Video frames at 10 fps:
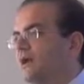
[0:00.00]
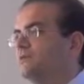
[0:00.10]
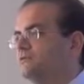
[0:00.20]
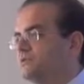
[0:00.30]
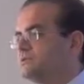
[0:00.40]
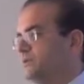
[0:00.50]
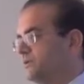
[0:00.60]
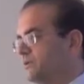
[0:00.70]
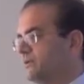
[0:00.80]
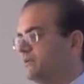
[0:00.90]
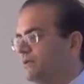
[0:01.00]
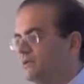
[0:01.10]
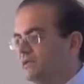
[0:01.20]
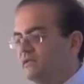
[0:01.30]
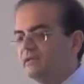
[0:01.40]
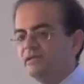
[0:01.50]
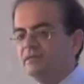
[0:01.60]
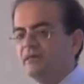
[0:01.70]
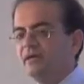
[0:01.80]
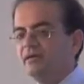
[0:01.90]
out of this summer, and Helena
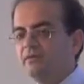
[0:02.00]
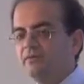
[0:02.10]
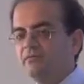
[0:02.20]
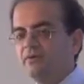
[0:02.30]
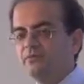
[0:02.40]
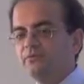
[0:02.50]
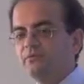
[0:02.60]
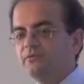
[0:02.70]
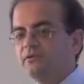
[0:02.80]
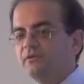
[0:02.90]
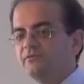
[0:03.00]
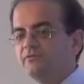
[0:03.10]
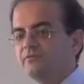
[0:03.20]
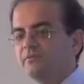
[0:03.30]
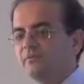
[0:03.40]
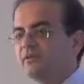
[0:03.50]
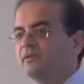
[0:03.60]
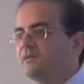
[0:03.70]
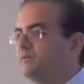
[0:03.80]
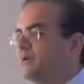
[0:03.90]
and Payan have both heard enough from me
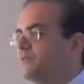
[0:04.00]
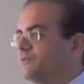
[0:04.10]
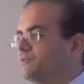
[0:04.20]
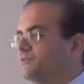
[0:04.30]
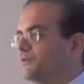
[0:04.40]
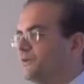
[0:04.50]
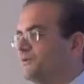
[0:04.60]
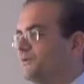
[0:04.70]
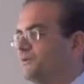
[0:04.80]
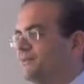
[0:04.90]
about this, so